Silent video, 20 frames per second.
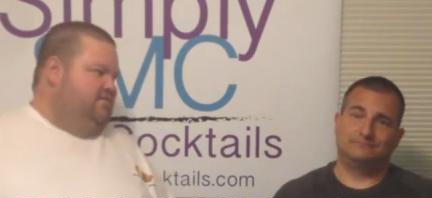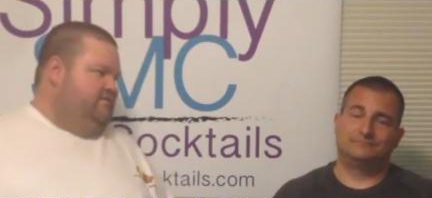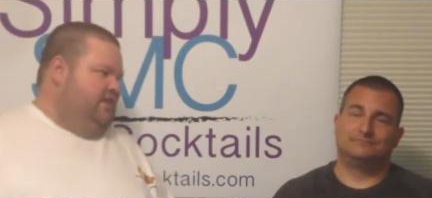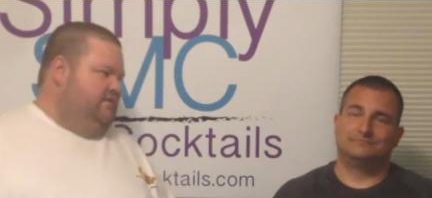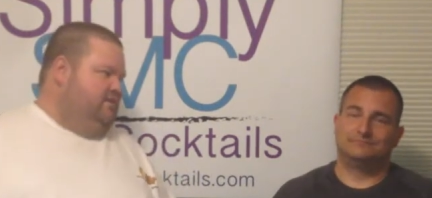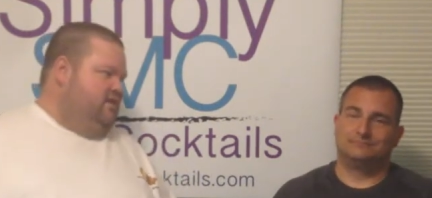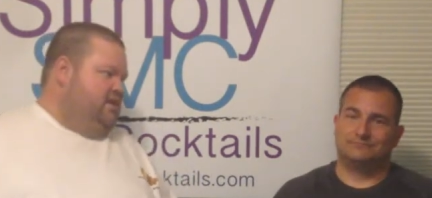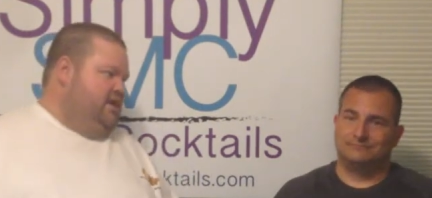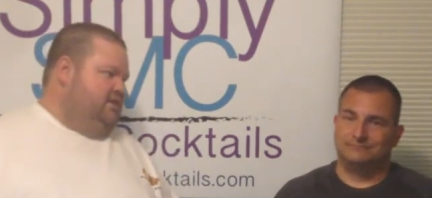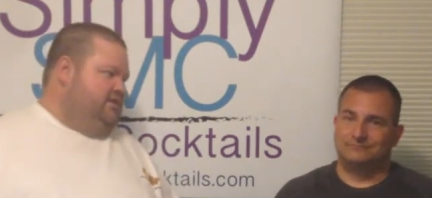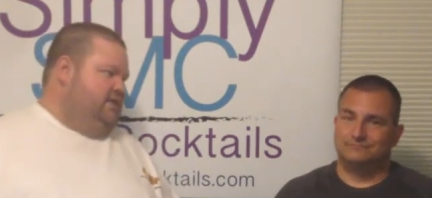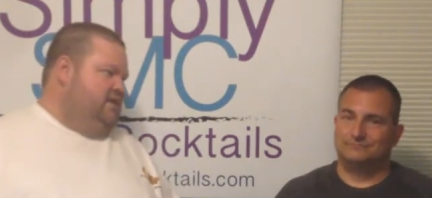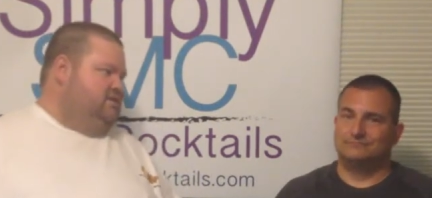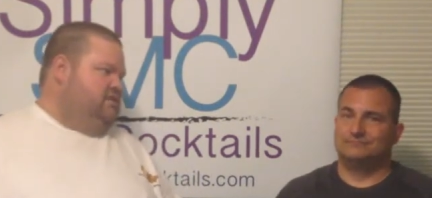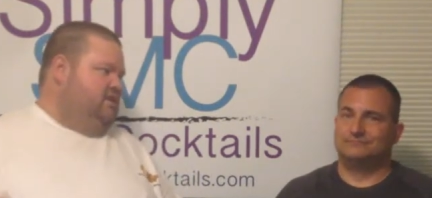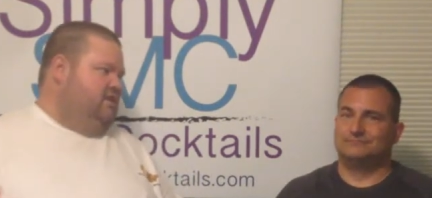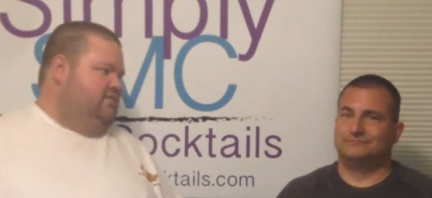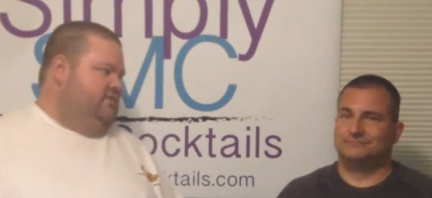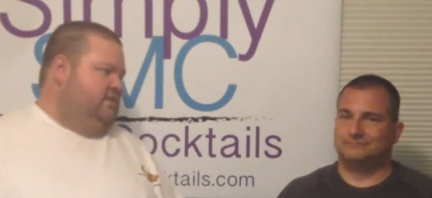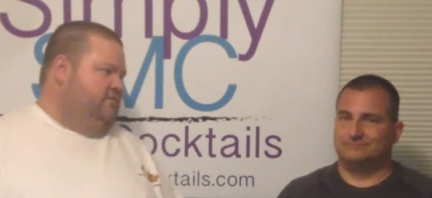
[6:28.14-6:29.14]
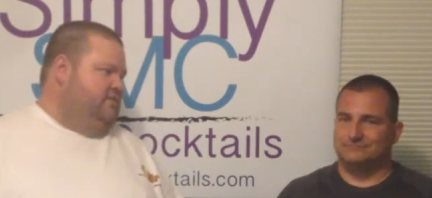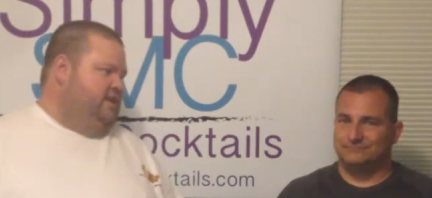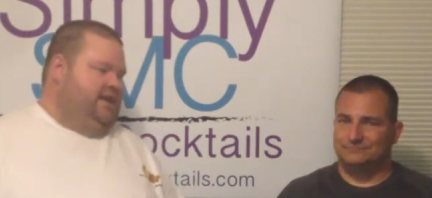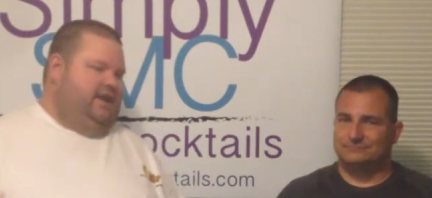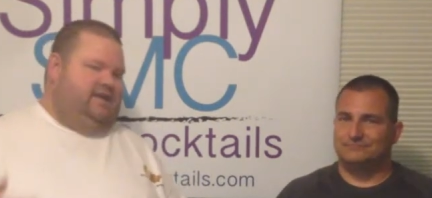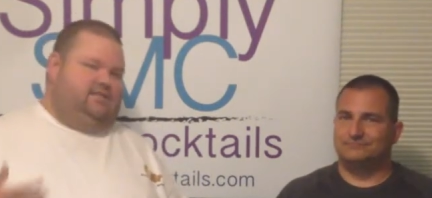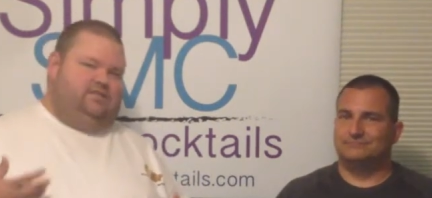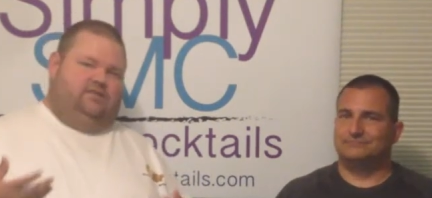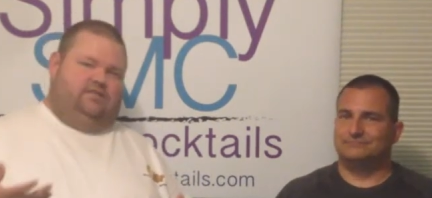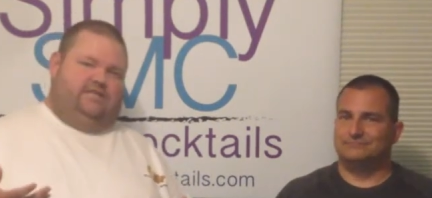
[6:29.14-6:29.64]
Speaker 1: flavored cocktail is a good flavor. It
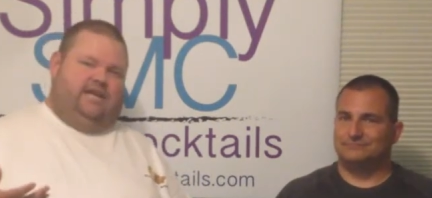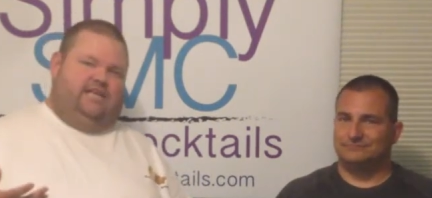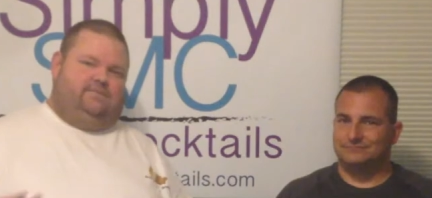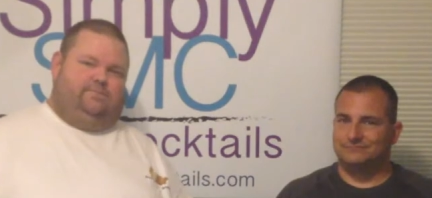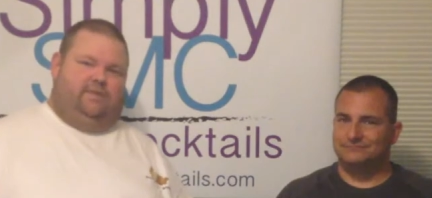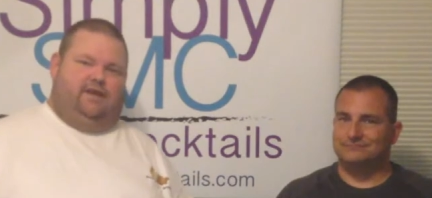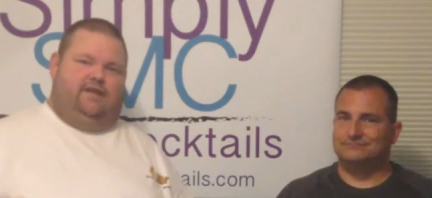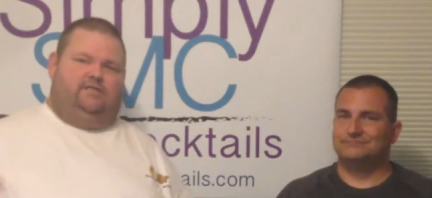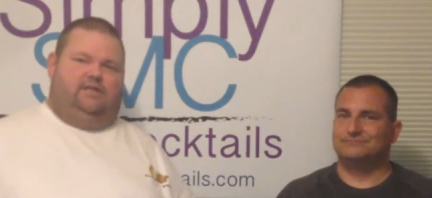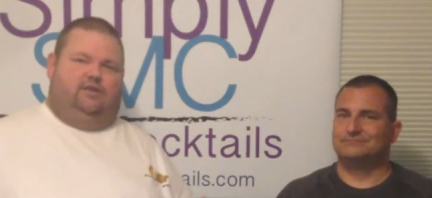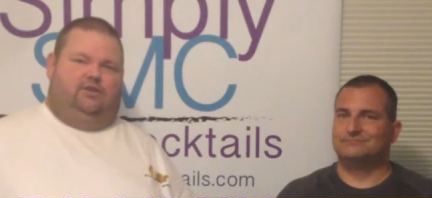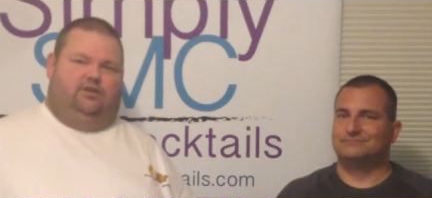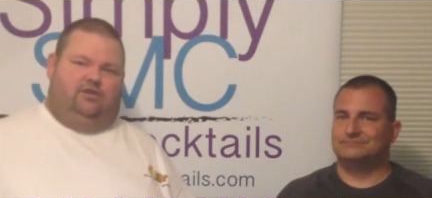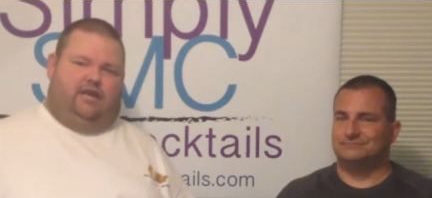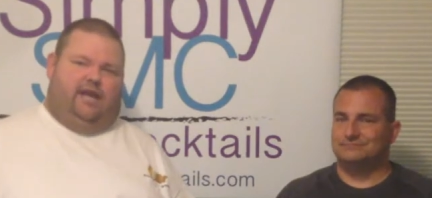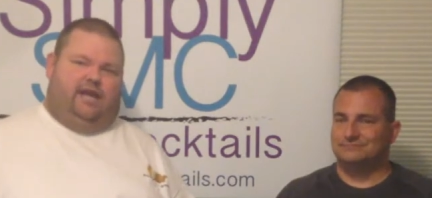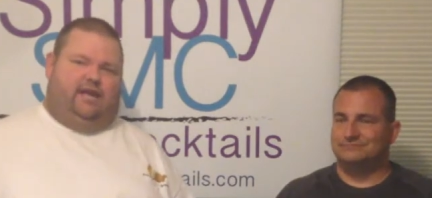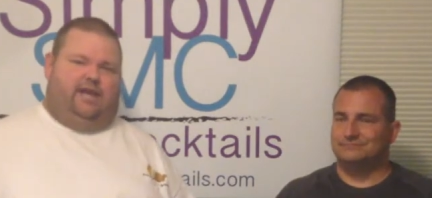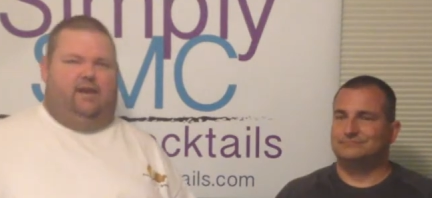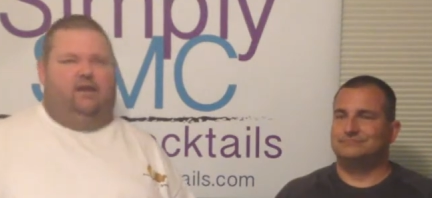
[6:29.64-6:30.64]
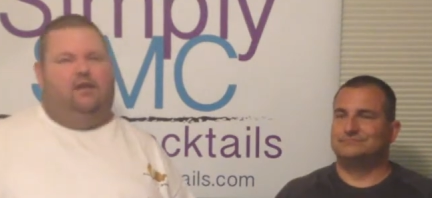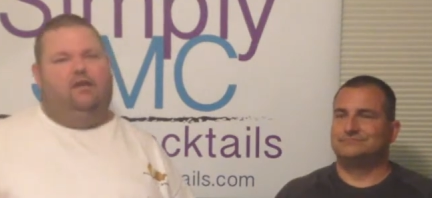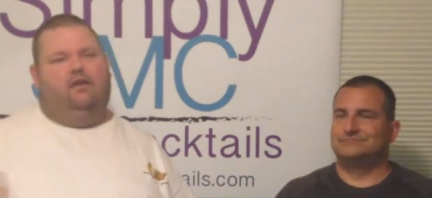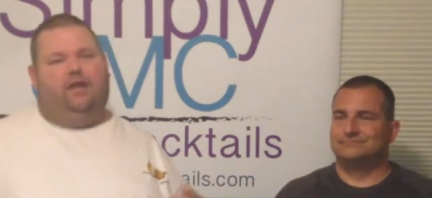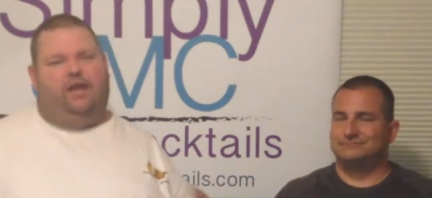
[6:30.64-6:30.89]
hits your taste buds and you like it.